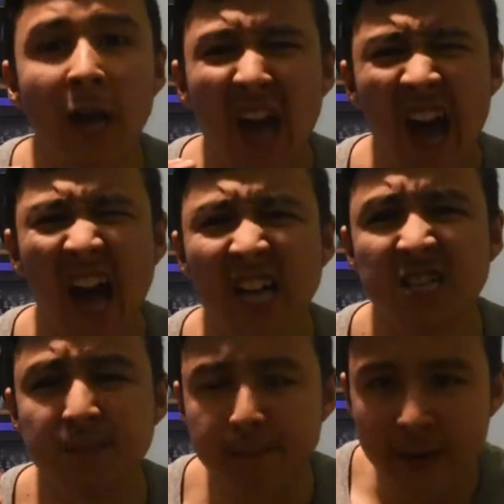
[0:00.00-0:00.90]

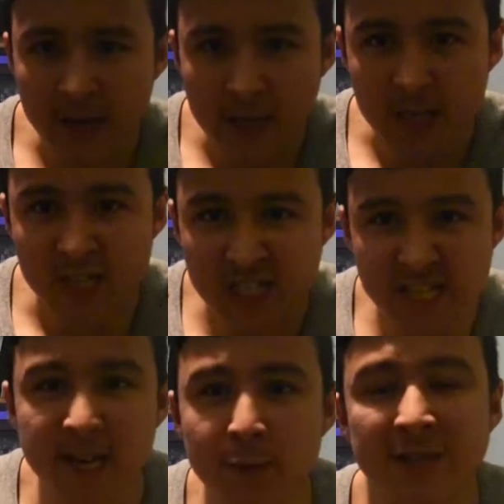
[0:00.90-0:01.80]
has been
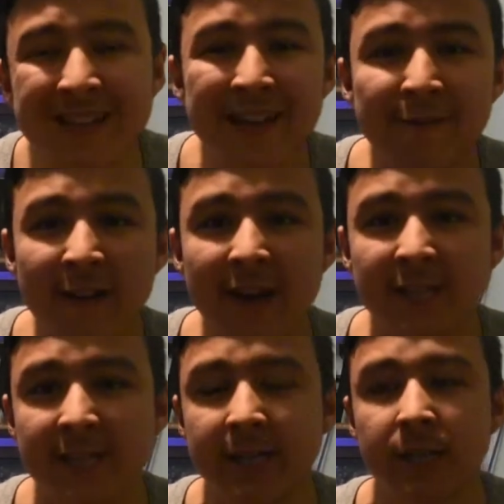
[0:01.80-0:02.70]
seriously
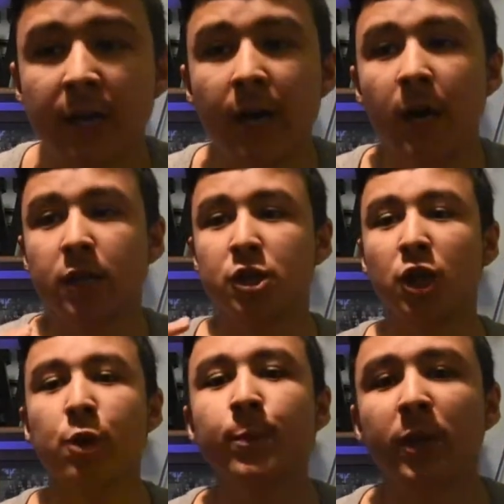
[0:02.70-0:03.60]
affected.
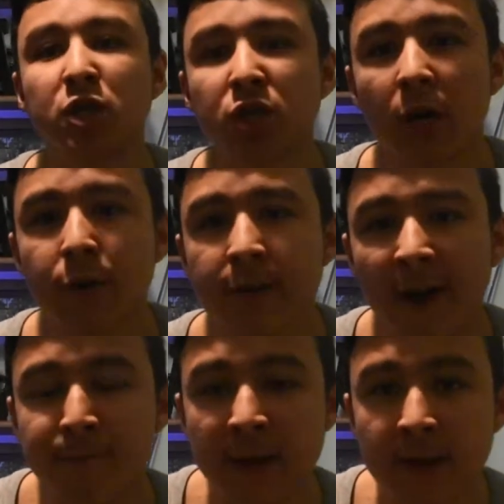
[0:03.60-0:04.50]
So much so
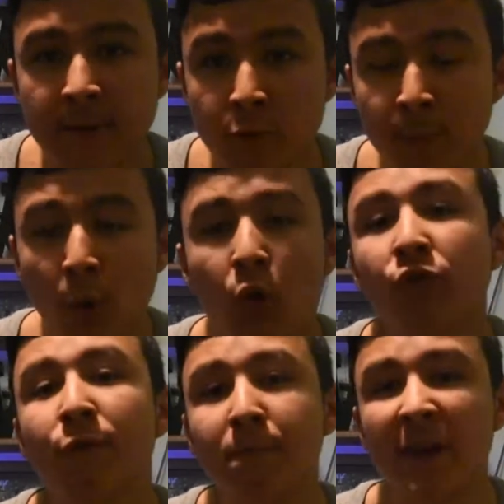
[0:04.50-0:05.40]
that have been
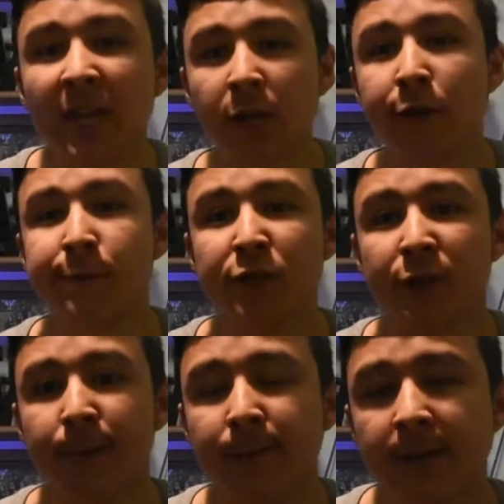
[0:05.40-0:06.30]
reports of many
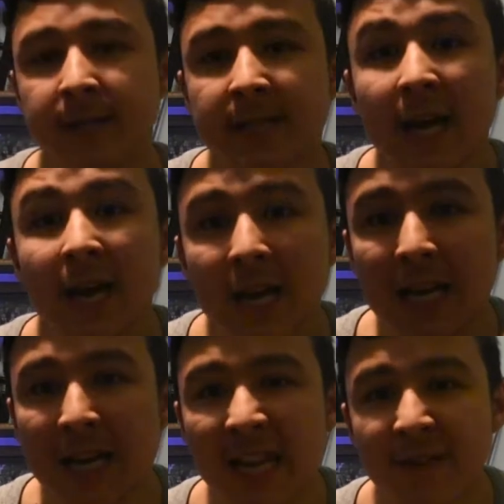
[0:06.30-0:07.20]
YouTubers
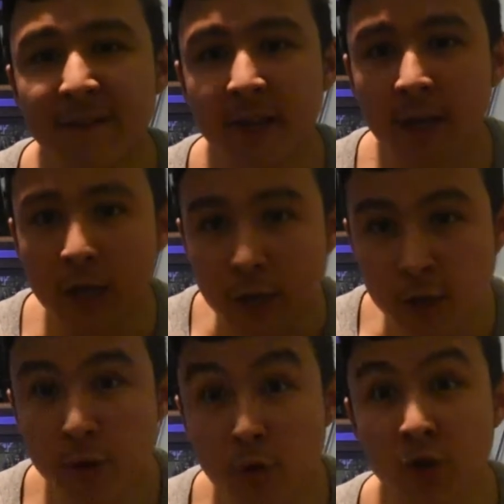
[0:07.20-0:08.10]
leaving
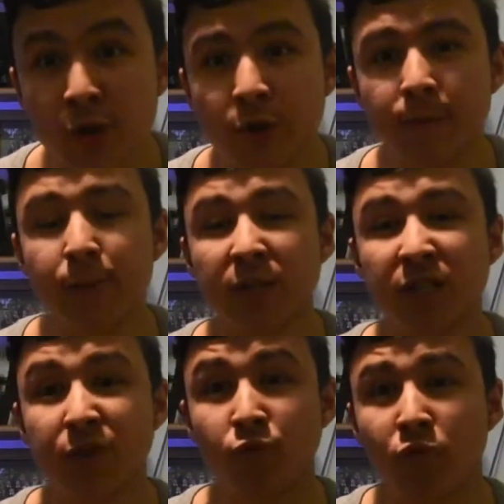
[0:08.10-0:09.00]
YouTube, which
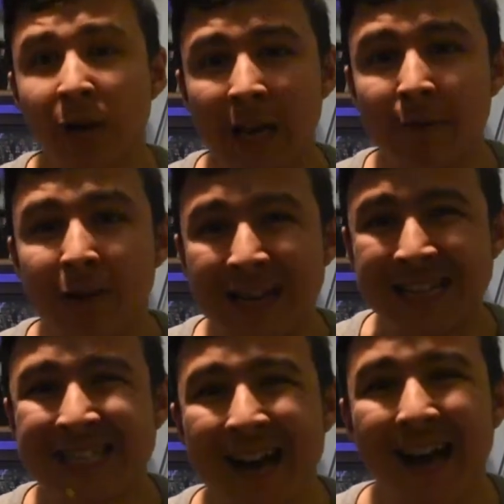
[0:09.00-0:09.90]
is really, really
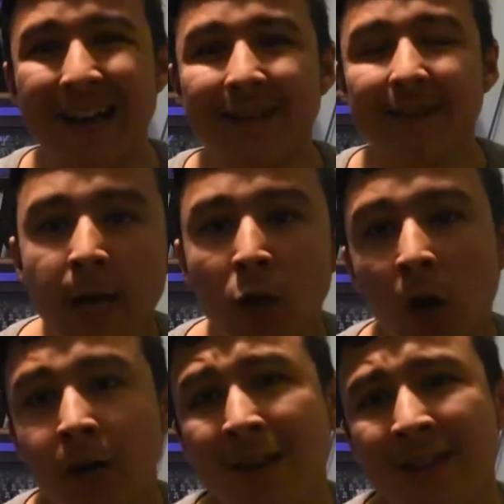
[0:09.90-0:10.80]
sad. And
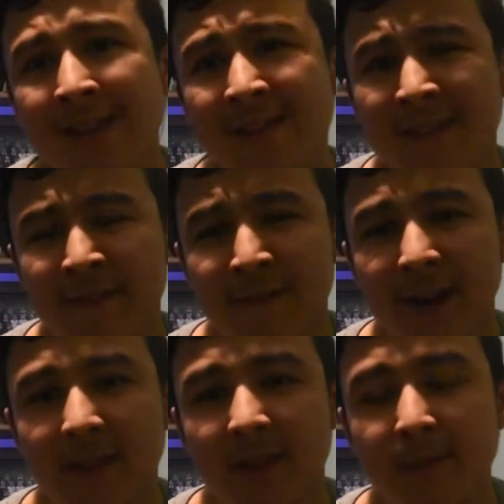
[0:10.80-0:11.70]
not only is this affecting